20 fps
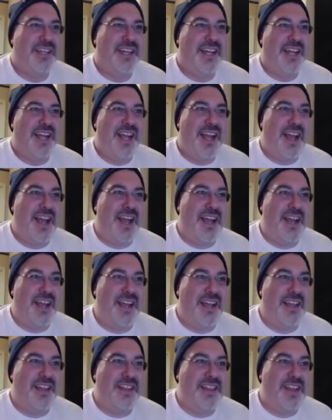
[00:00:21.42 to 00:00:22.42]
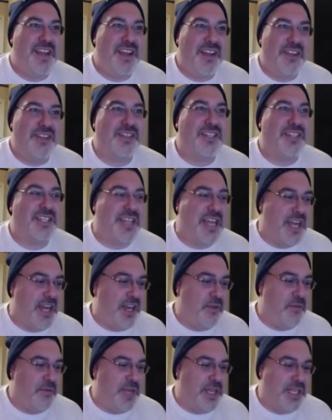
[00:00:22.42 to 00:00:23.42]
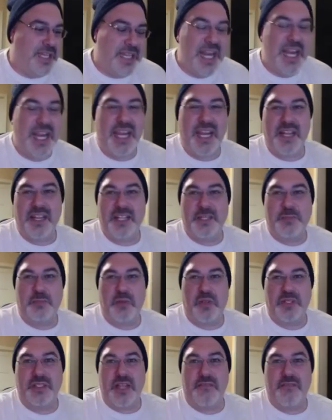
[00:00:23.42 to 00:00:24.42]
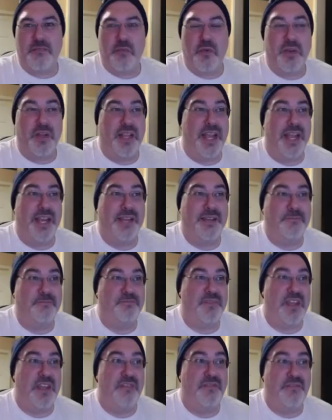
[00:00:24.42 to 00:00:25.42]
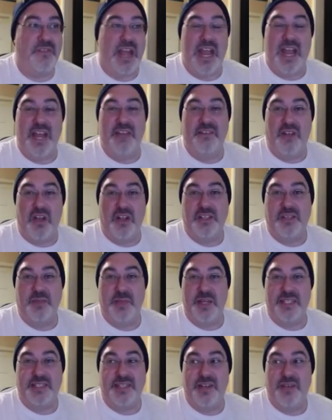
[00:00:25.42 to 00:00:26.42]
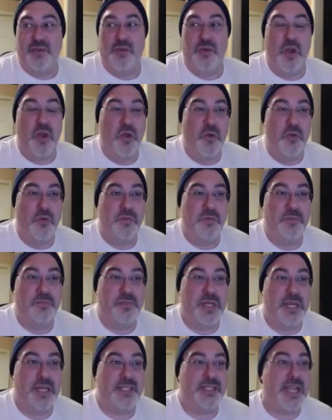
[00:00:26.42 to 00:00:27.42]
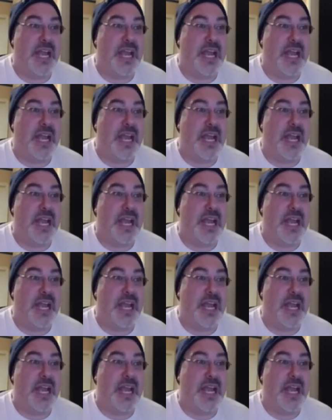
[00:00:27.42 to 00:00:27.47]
they are just getting ridiculous pulls off the board. Like, 5 ultimates in a row picks.